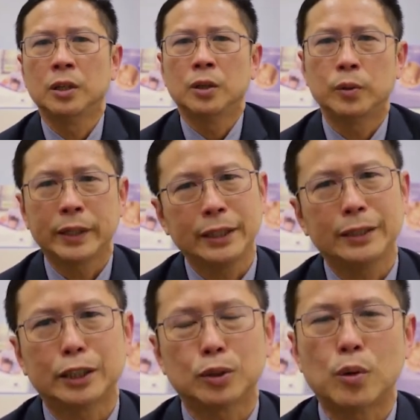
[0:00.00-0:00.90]
Okay,
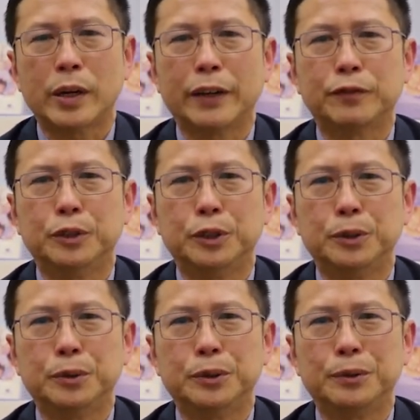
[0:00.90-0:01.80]
that's all I have for
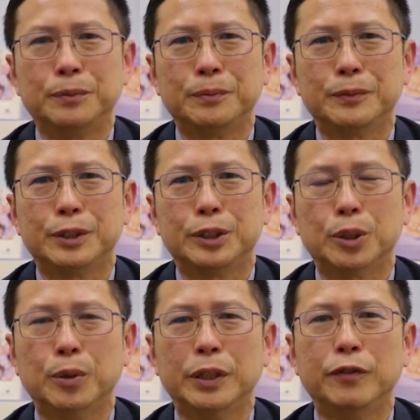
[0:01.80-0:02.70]
you.
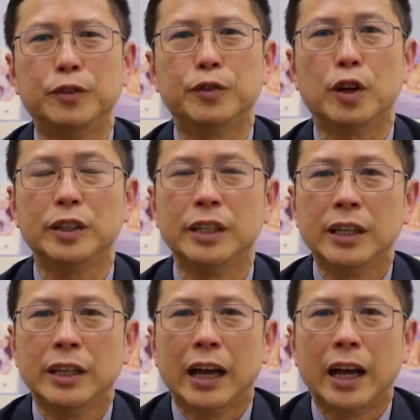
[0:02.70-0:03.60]
So if you've got
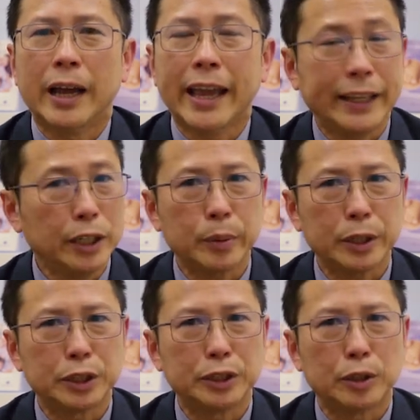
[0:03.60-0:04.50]
uh, any
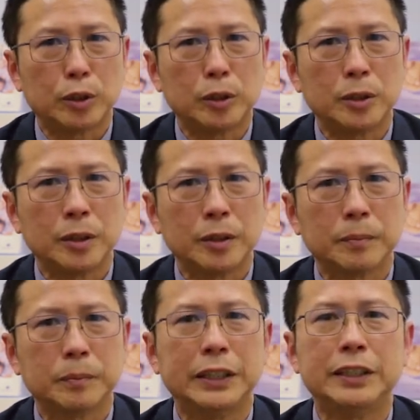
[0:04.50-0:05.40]
questions at all,
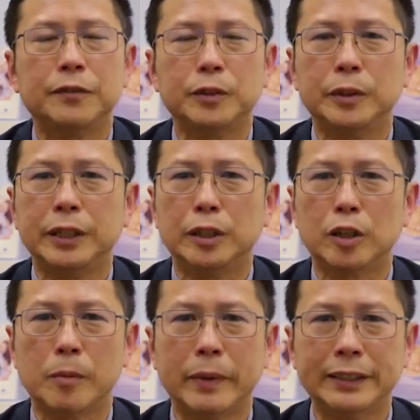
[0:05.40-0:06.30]
please fill in the
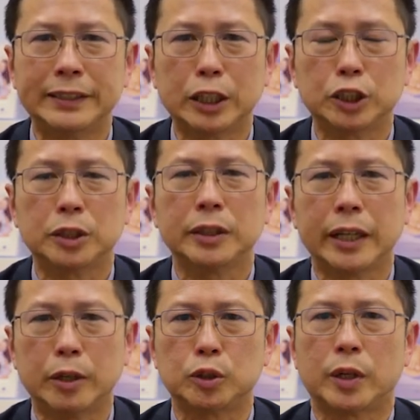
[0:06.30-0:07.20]
comment section
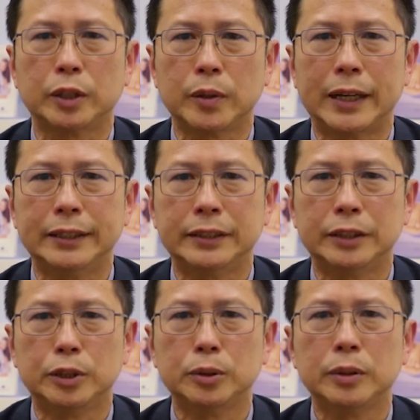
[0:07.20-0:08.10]
and I'll try to answer
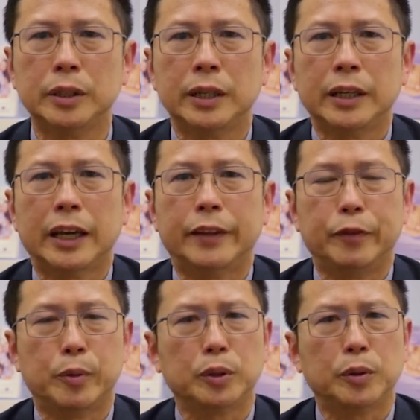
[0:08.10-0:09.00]
you. And
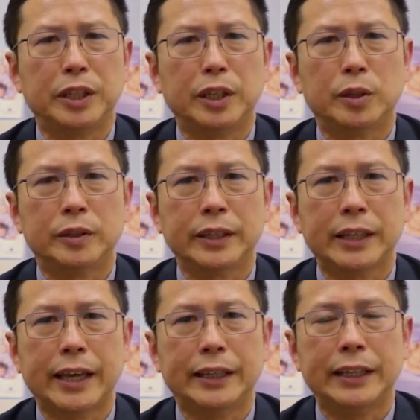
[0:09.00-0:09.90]
if you want to hear on
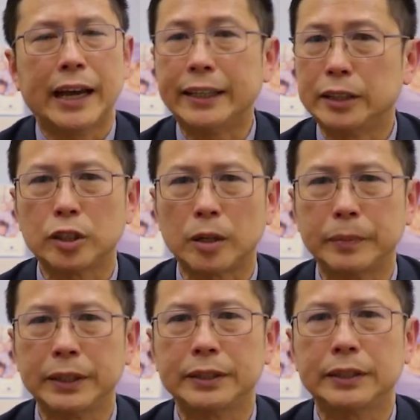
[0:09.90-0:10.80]
any other
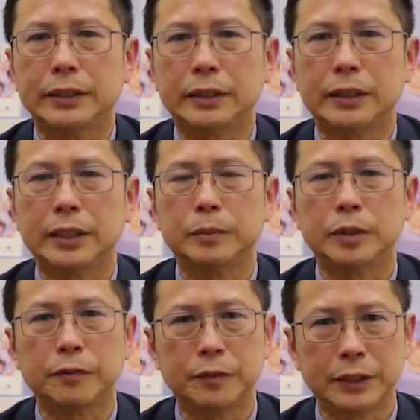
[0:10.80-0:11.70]
topics in terms
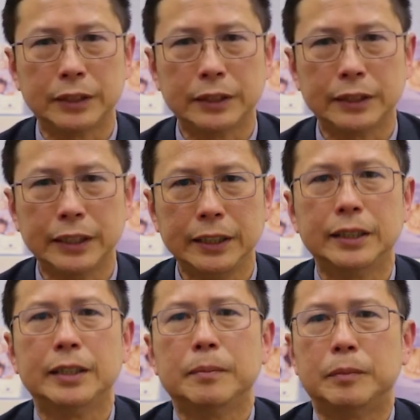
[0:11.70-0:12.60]
of fertility,
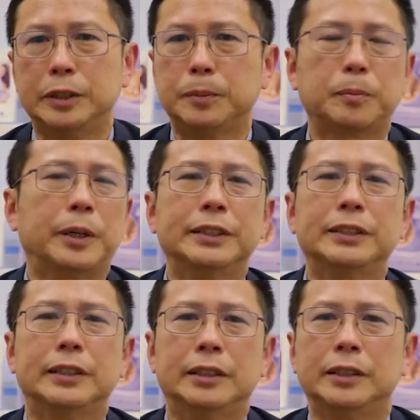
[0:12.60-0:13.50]
please press
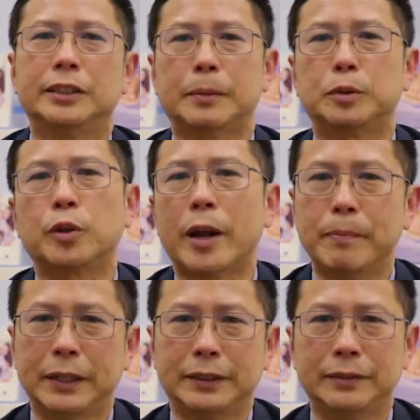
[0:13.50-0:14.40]
the subscribe
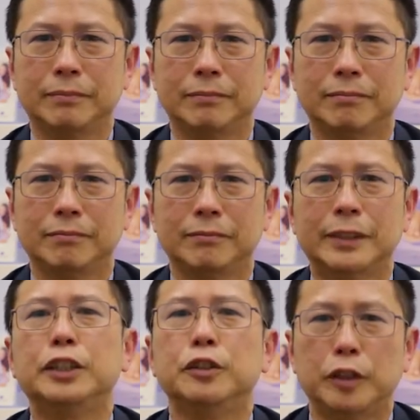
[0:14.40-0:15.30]
button.
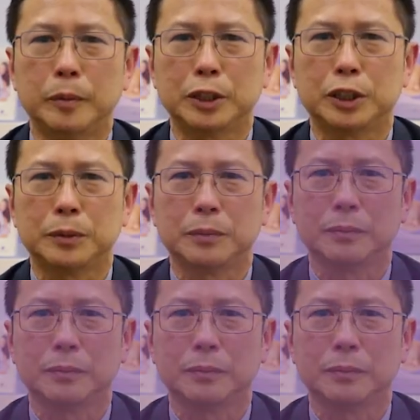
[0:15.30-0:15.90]
Thank you very much.